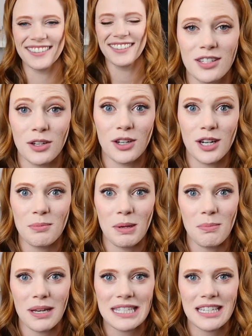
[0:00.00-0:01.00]
So you're going to
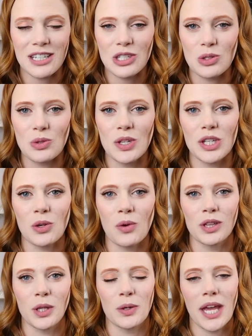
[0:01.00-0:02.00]
be busing to
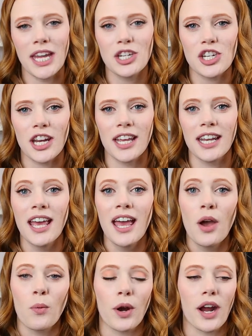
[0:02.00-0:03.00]
your location,
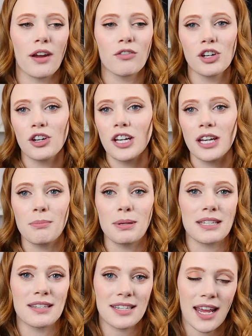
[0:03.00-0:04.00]
wherever you're going to
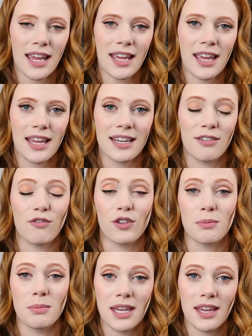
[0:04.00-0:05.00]
be staying.
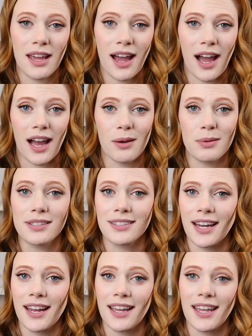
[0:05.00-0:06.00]
For me, I was
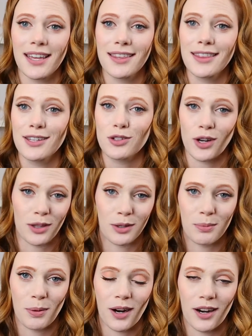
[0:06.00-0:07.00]
staying in the
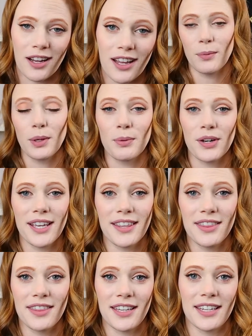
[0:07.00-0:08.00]
trailer park. We were
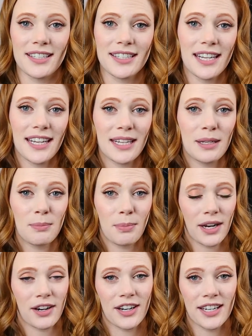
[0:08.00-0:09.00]
in the tin
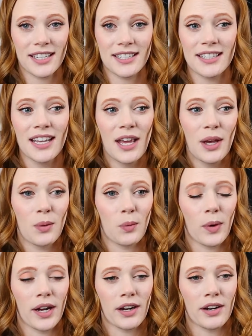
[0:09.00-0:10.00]
barracks
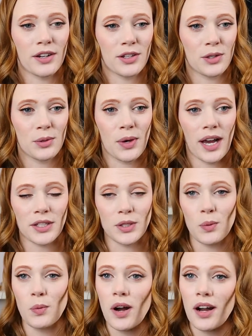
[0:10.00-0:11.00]
where you had
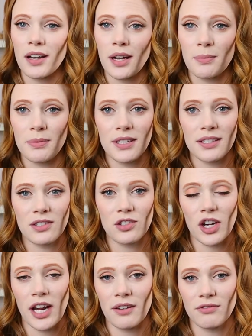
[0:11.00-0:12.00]
to walk up these
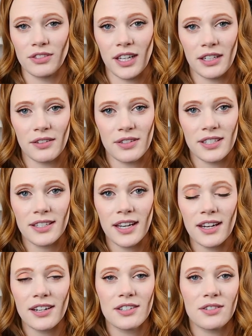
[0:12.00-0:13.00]
giant flight of
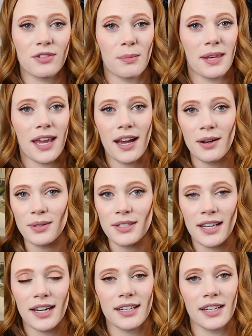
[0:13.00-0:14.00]
stairs from the
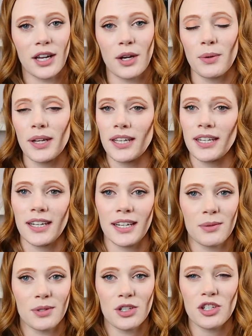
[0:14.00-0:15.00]
outside and go in, and
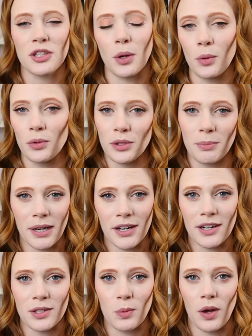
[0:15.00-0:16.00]
it was just the older
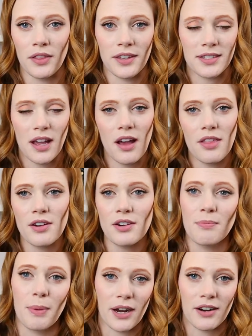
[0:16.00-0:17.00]
barracks while these
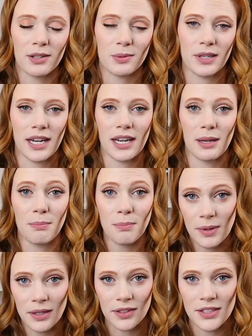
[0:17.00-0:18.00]
other barracks were getting
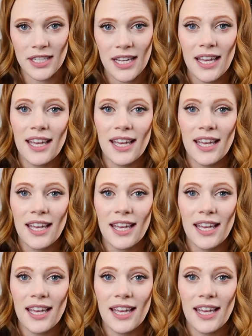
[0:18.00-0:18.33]
built.